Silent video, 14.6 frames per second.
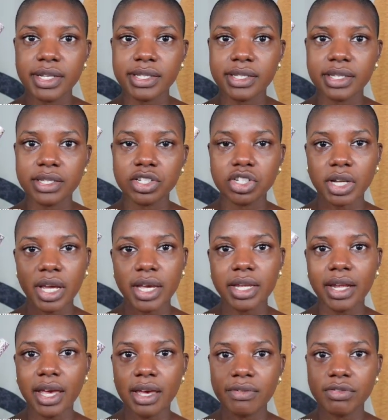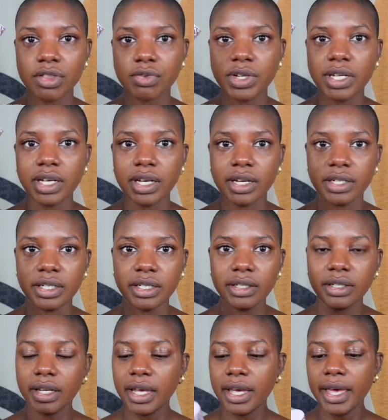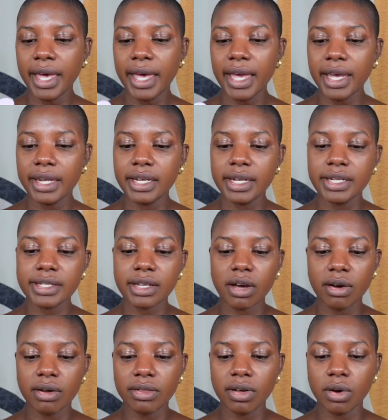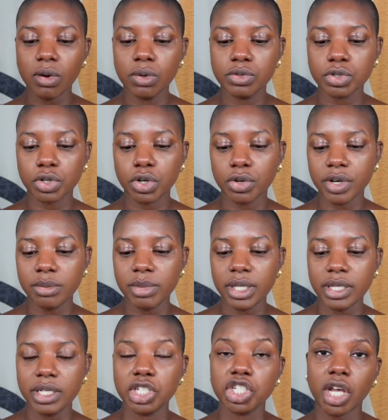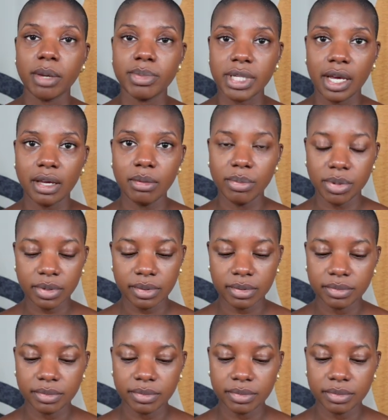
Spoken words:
It's shade F3 Honey and it is called the Ultra Creamy Shape Tape.